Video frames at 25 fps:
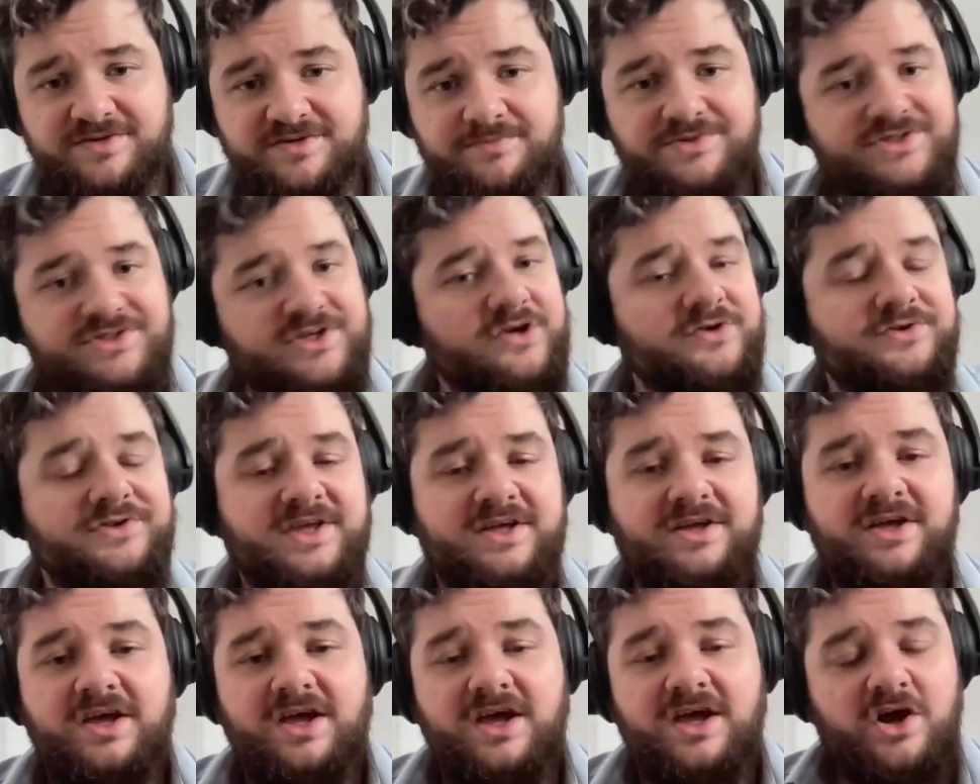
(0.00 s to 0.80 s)
So that
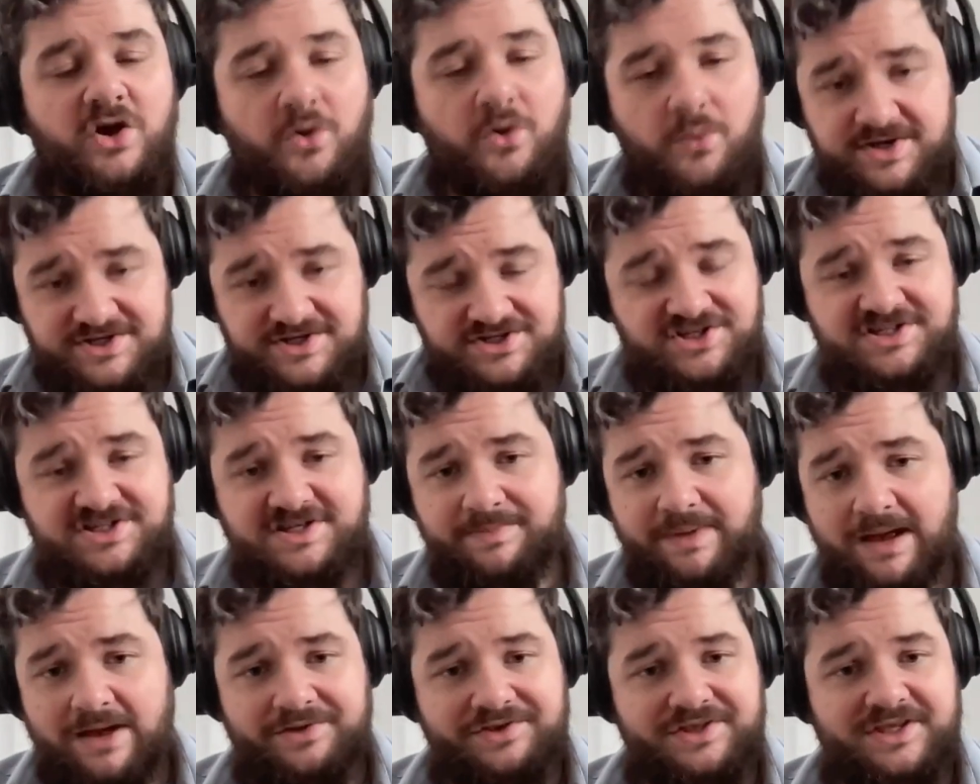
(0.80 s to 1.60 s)
questions
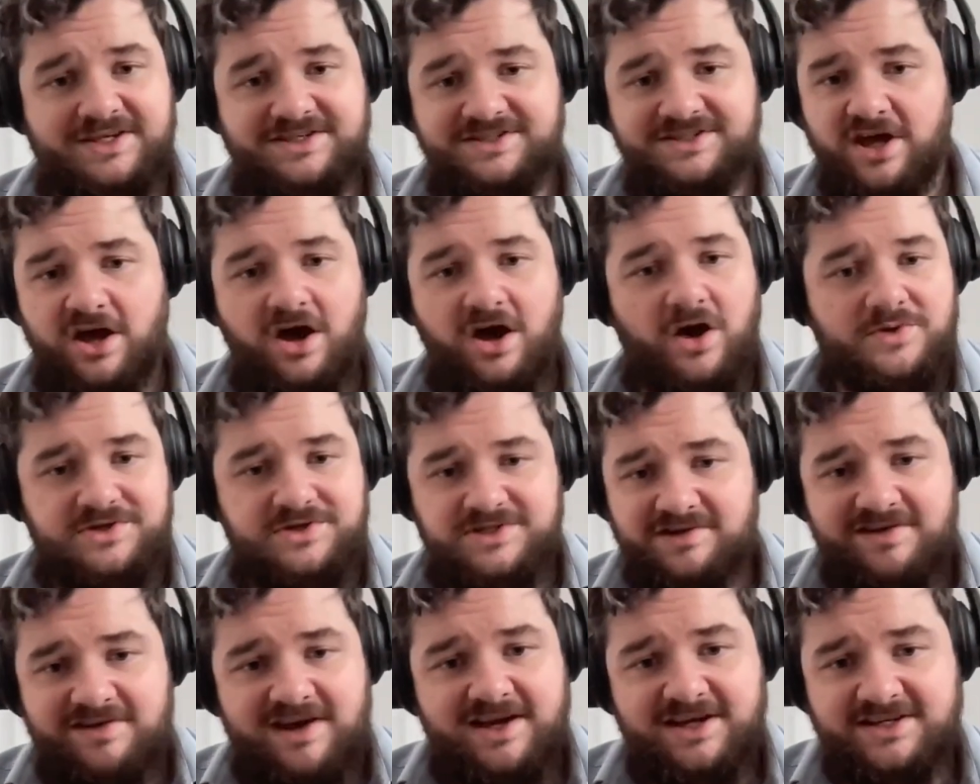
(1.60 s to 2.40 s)
about things like, is
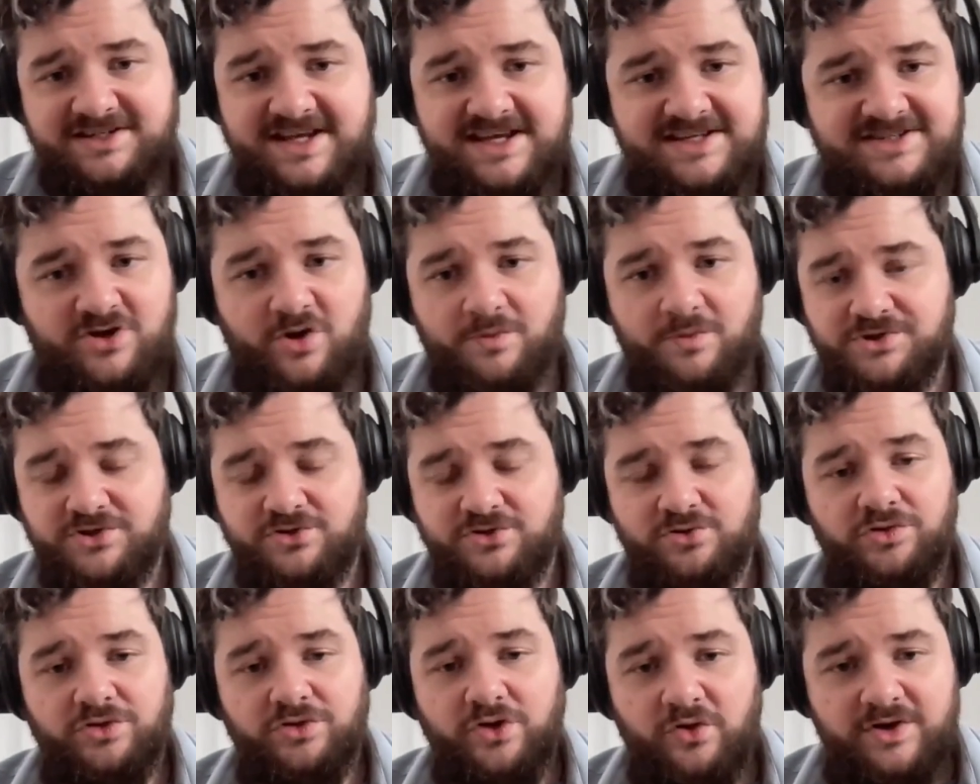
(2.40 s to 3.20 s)
there excess optical
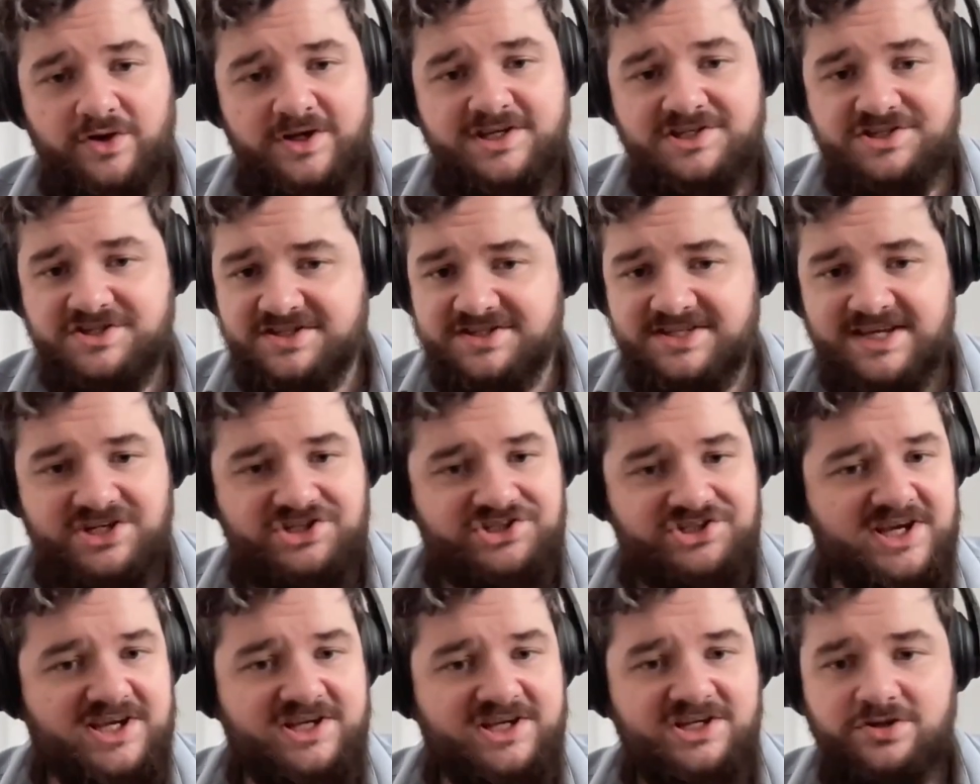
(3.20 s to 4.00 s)
noise? Does that
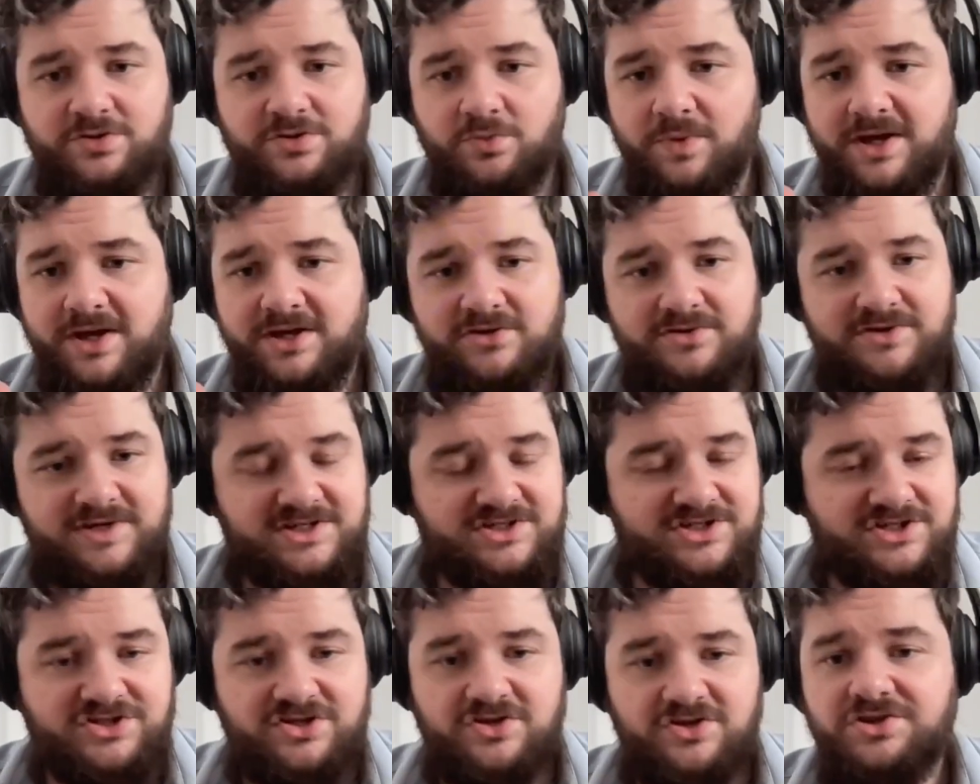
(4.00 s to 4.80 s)
change the way you need
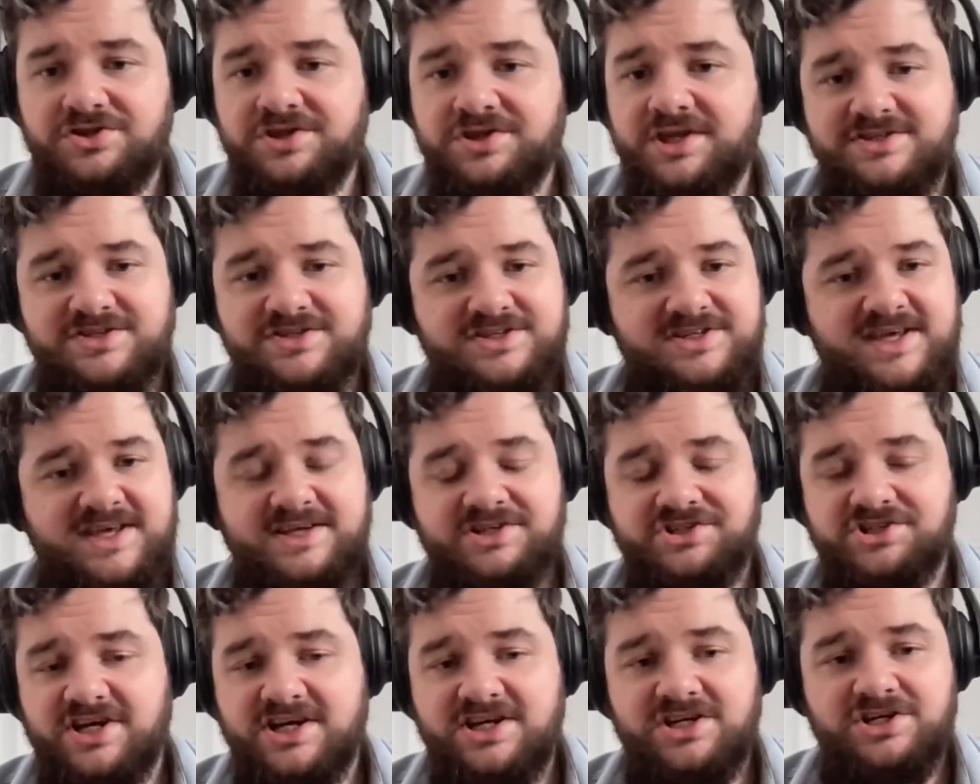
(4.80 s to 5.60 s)
to do things? Does
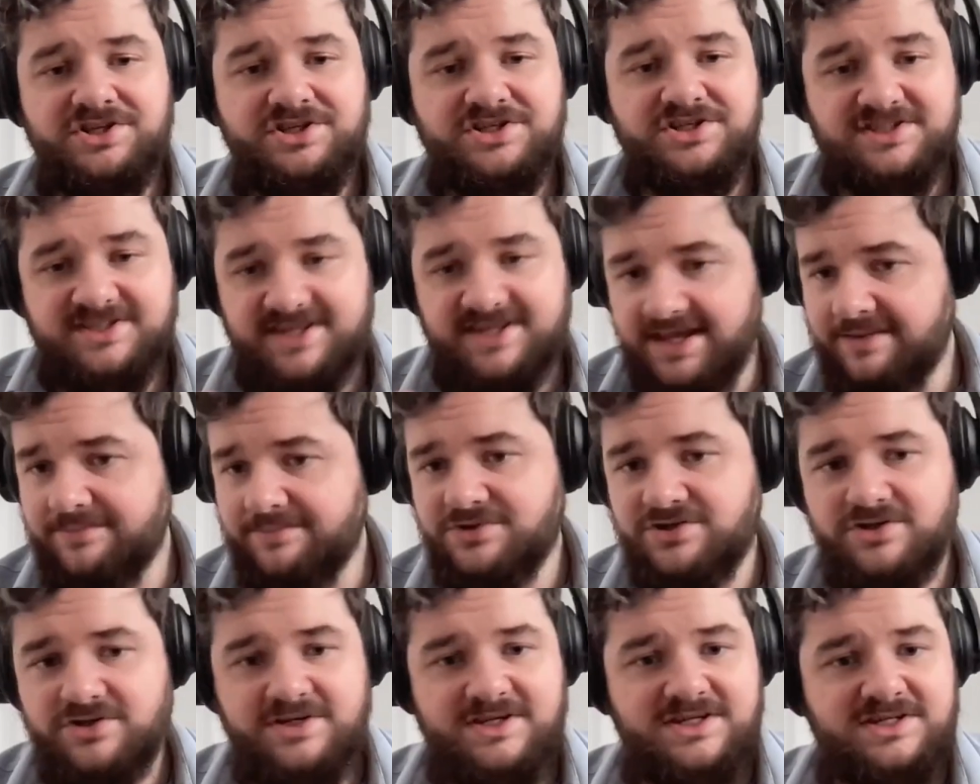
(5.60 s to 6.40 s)
that change the
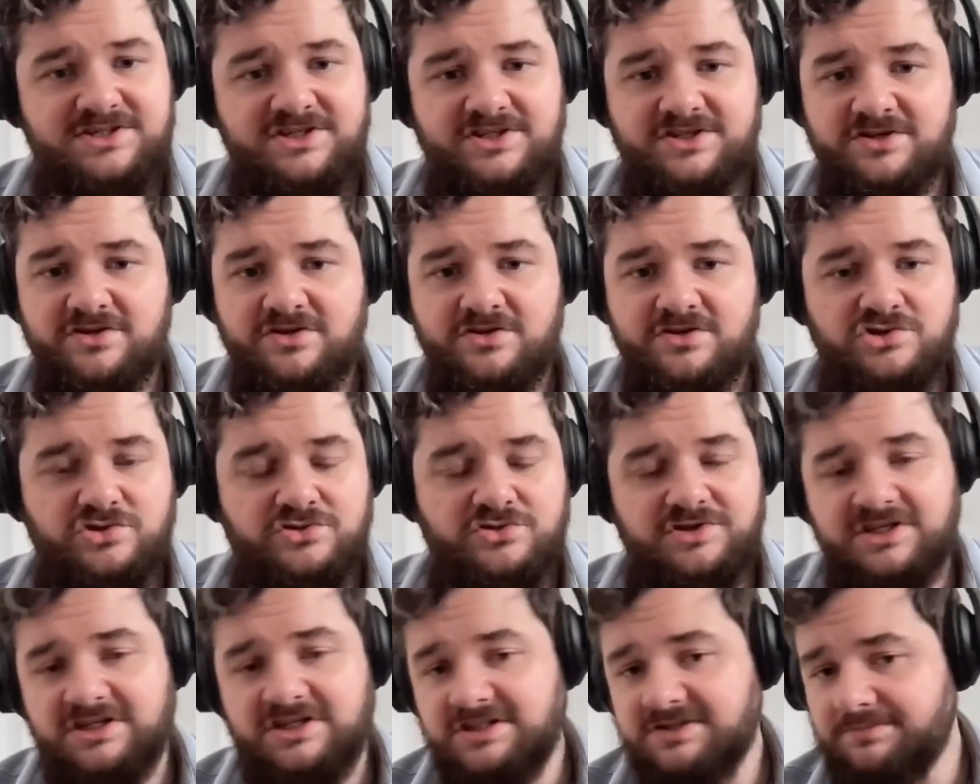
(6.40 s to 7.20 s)
schemes you need to use, or
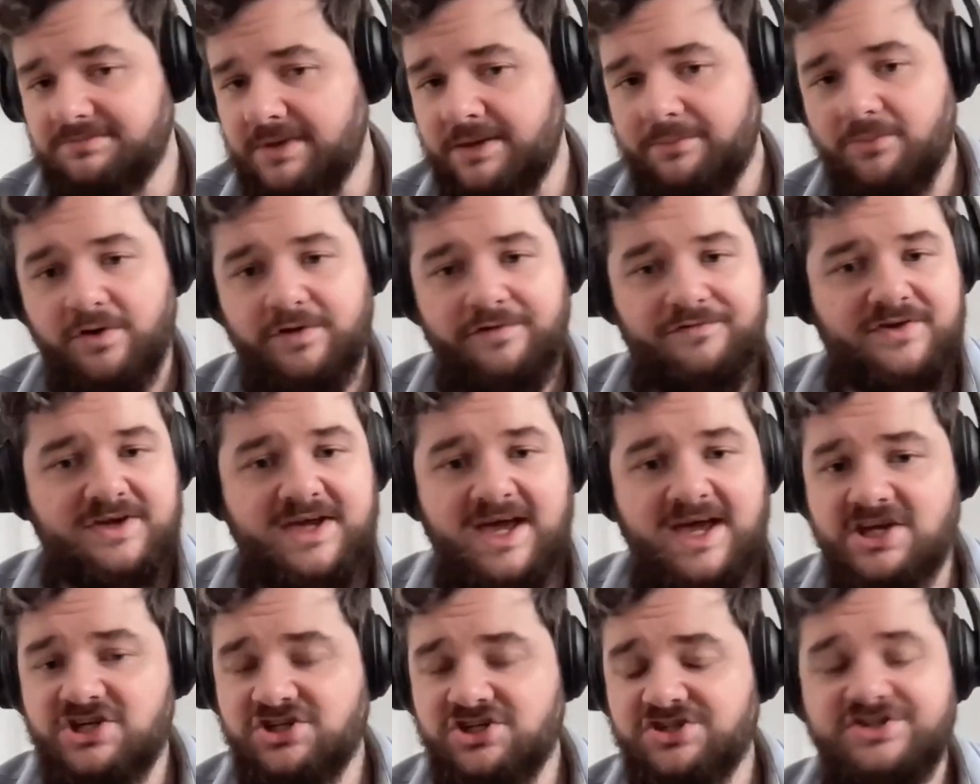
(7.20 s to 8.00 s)
do you make
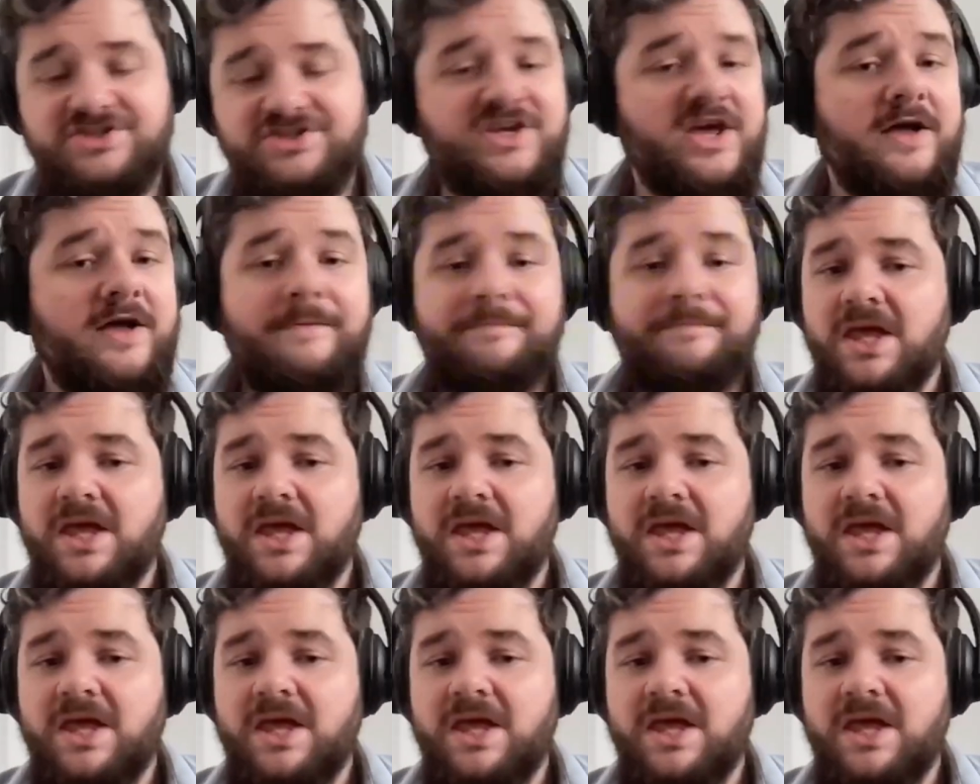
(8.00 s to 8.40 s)
modifications?